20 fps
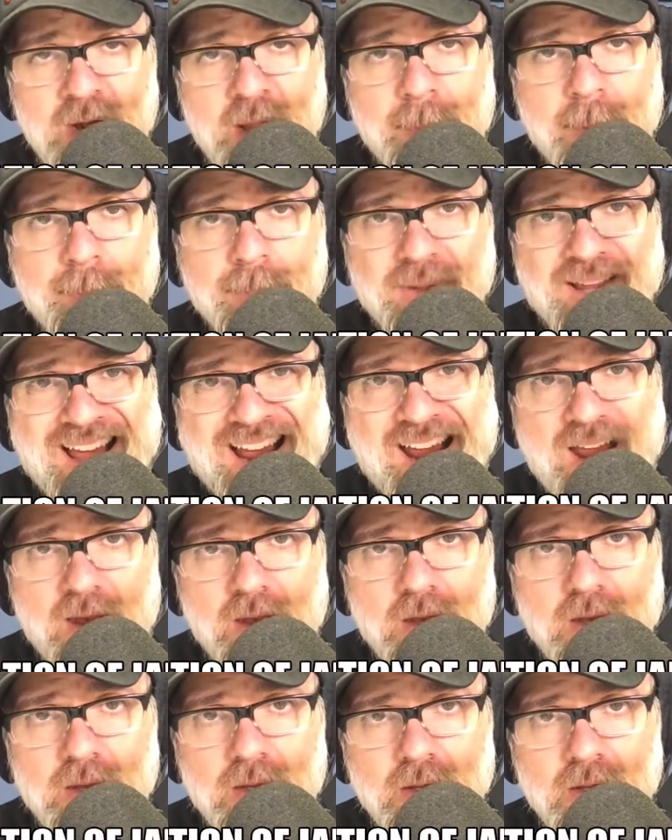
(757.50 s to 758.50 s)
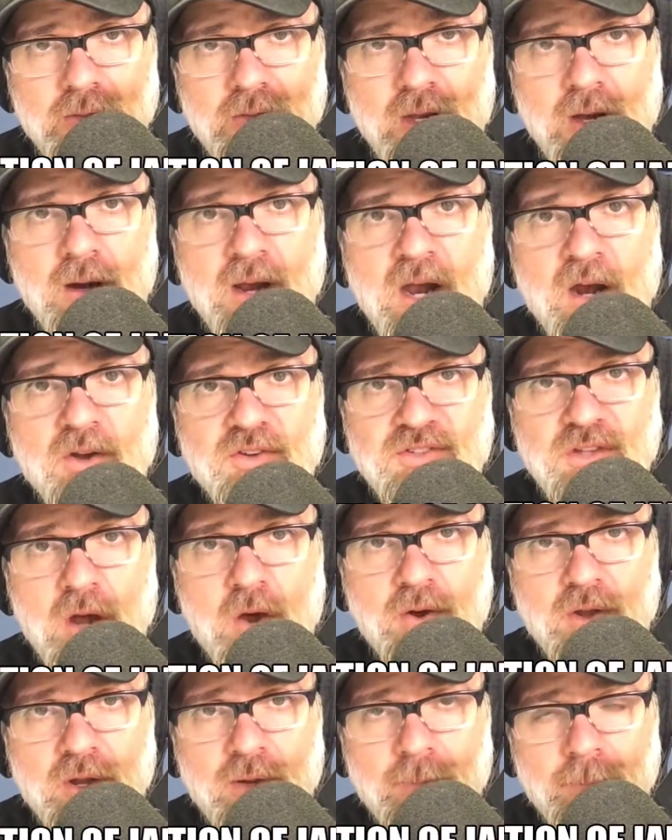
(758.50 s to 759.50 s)
up a plant there in
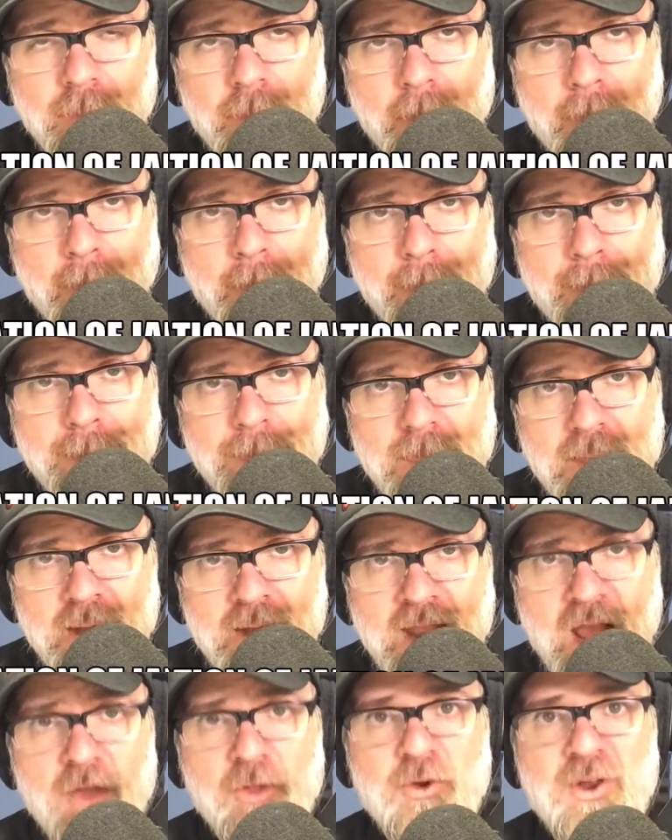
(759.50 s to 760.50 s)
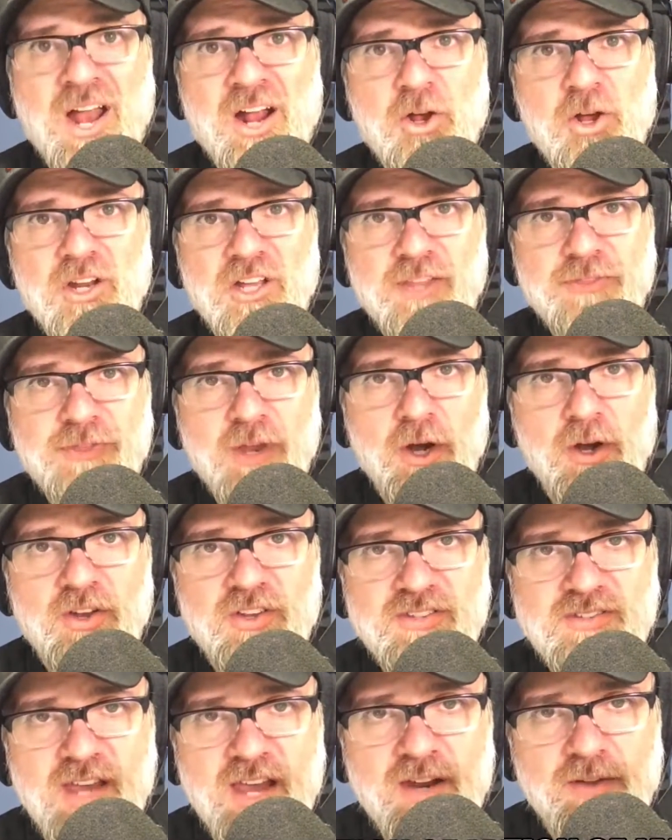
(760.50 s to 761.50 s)
Arizona. Now they're not going to get their
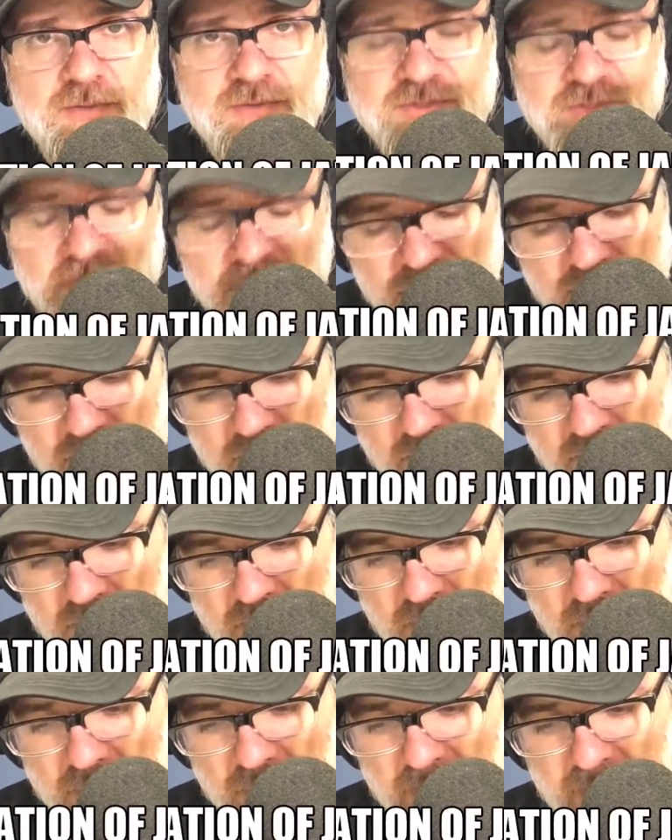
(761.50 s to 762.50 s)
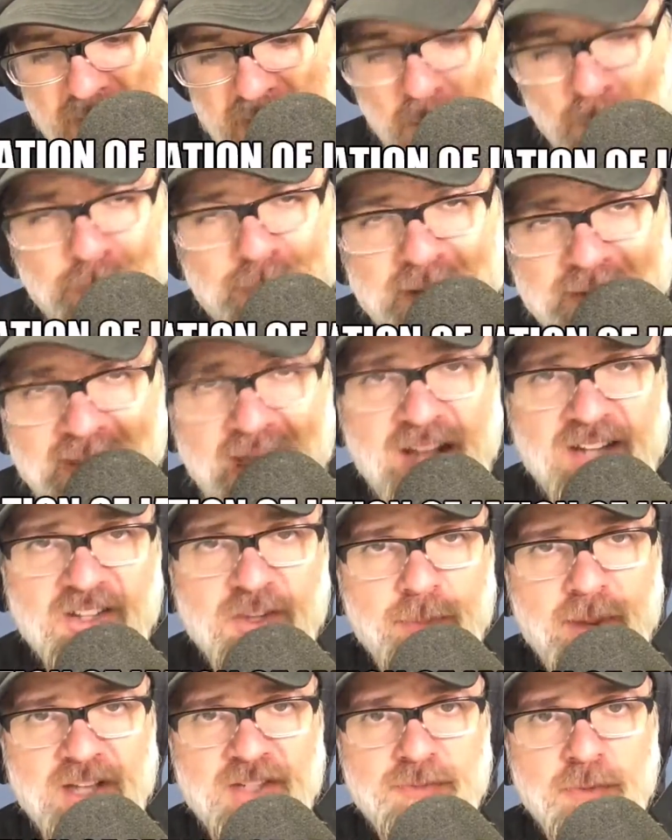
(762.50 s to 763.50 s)
incentives. I don't think that's
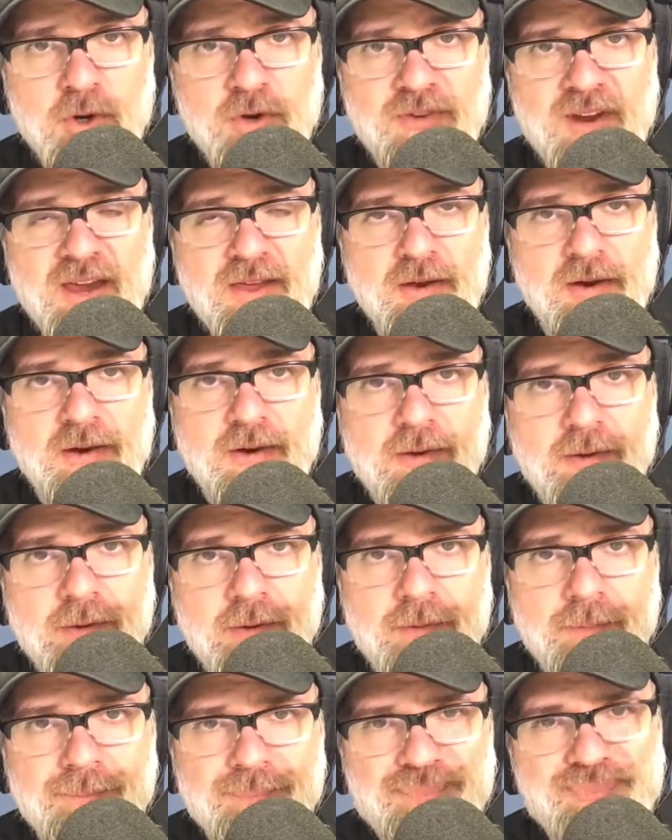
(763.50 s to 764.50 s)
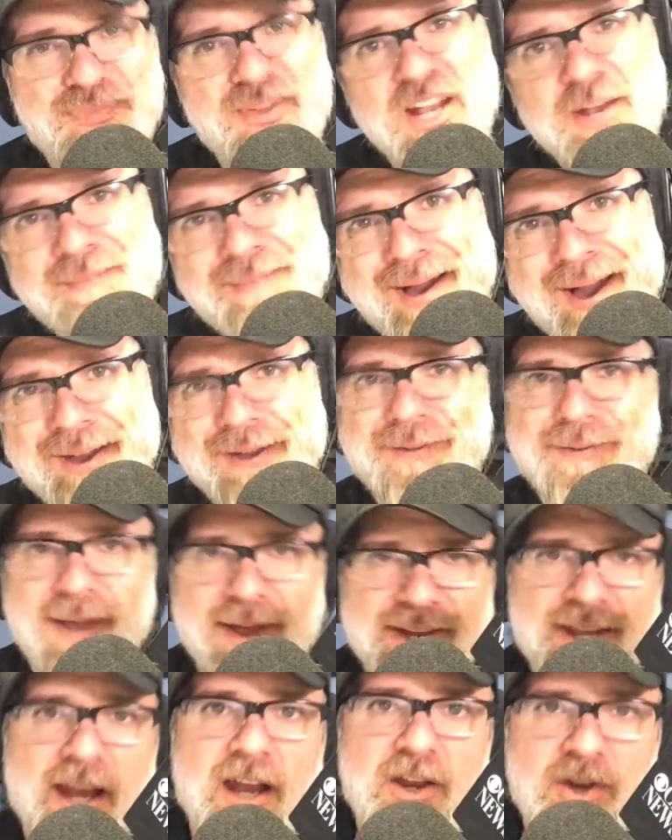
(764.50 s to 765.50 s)
the best move either. Think about it.
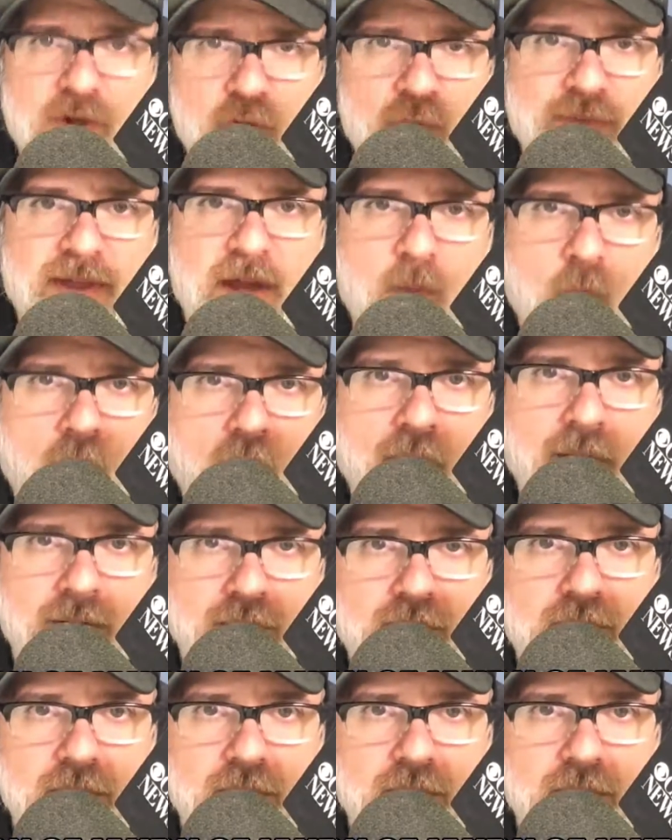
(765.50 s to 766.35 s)
Nike can do what they want,